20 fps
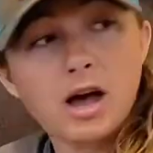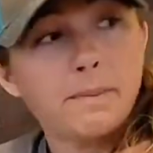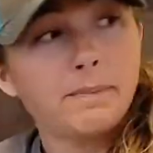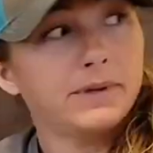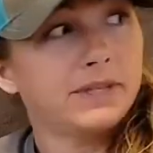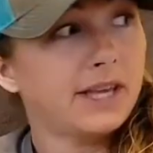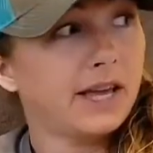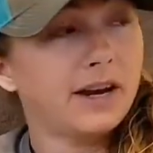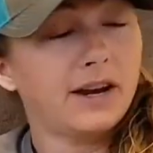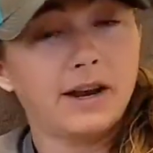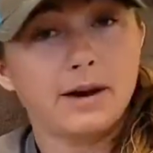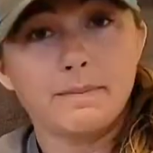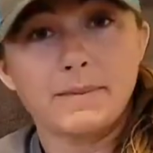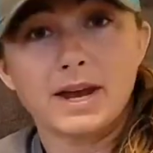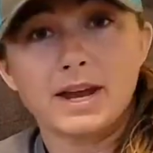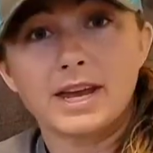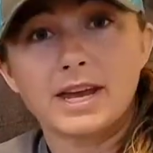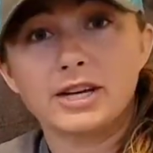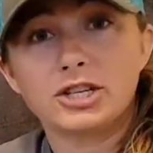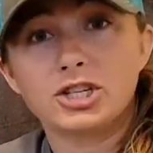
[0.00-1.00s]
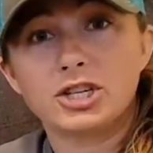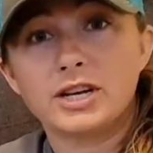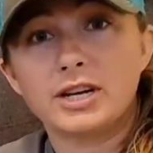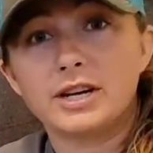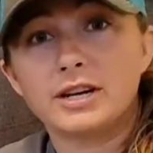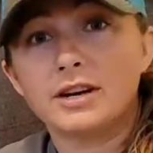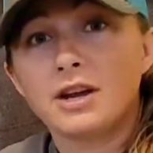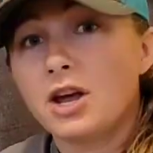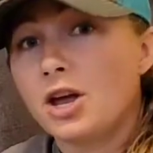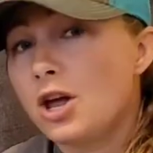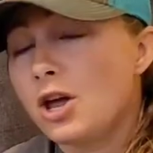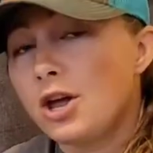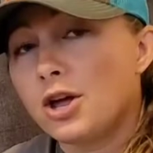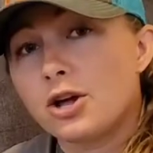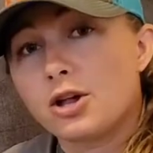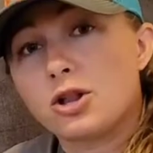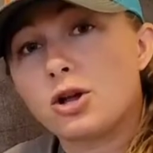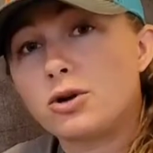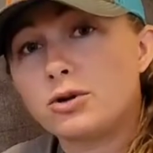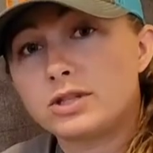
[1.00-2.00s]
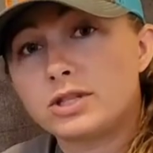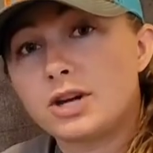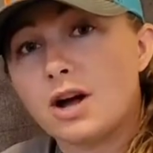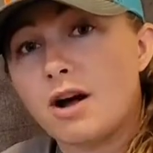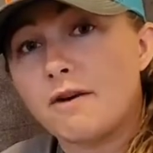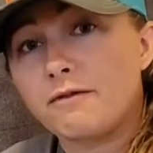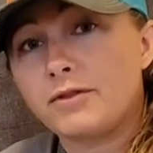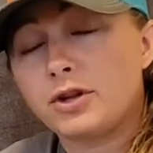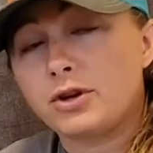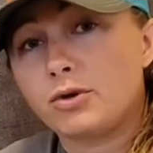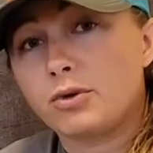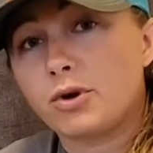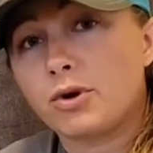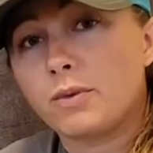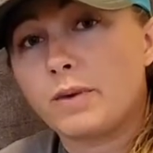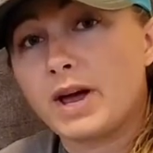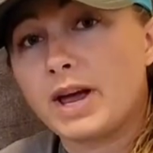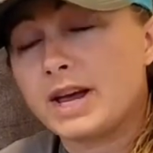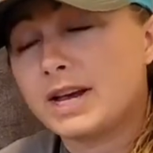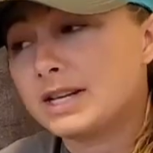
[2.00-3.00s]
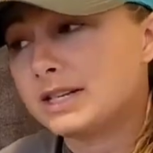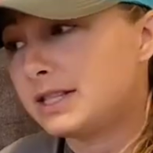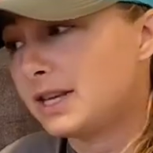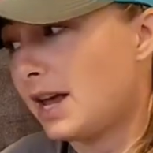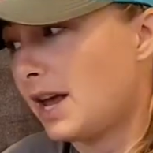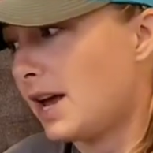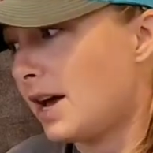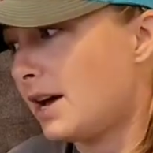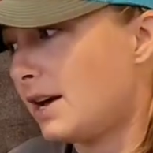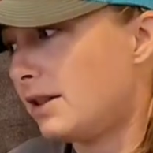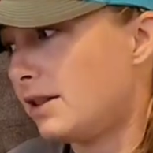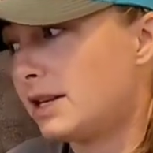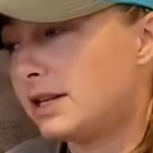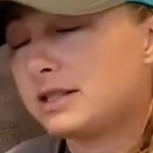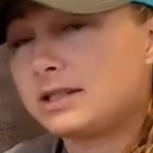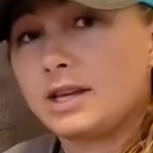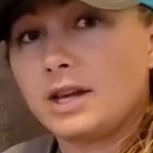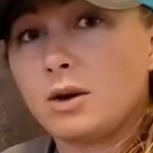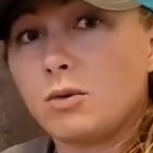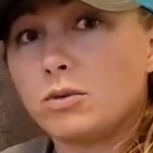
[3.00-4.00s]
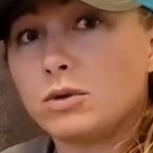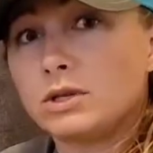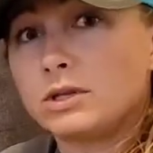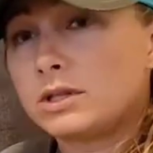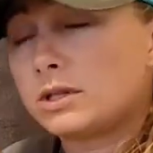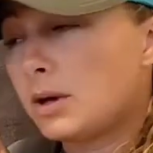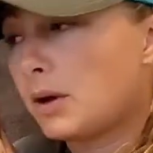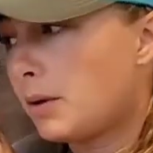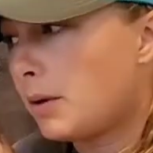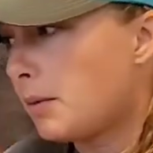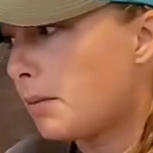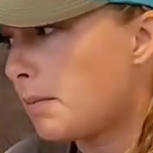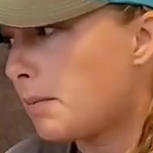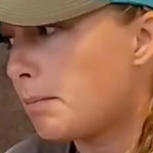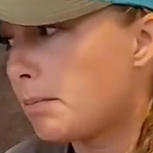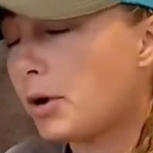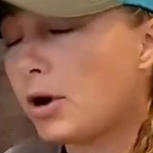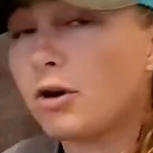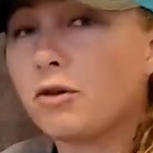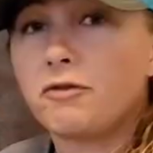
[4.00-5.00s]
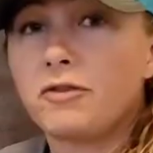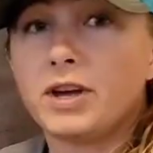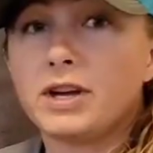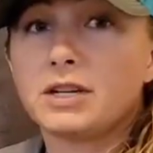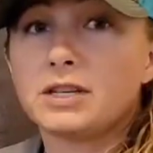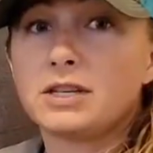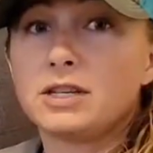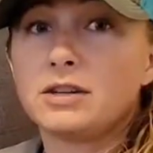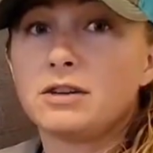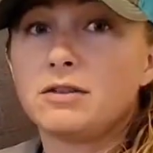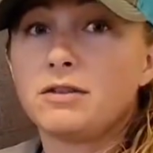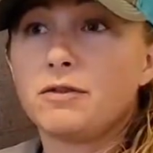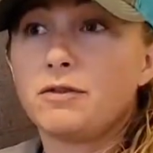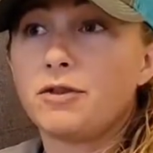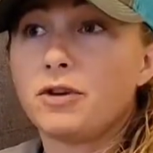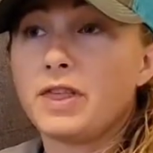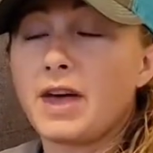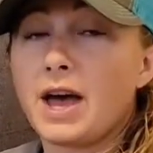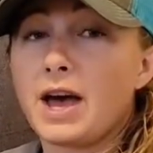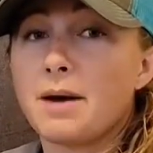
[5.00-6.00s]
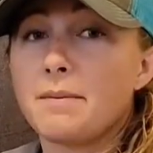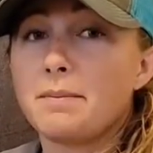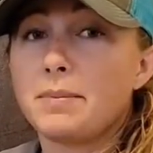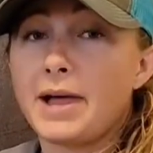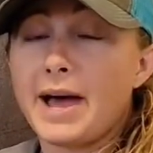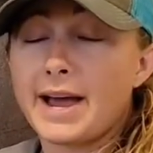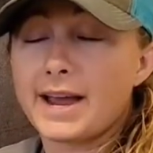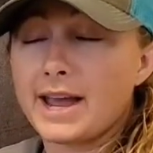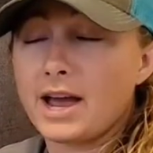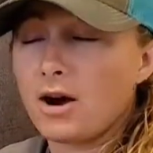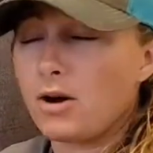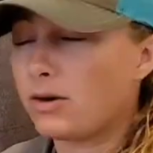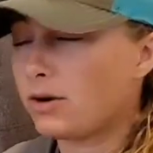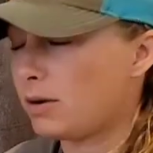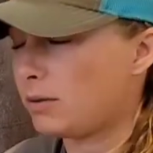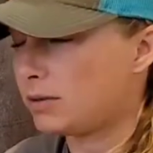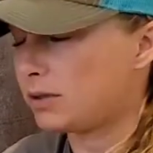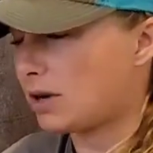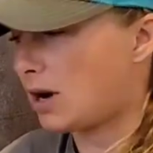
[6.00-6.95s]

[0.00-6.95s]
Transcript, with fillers: up, set it in my kitchen, closed off the doorways, and this thing was perfect for that blackout. It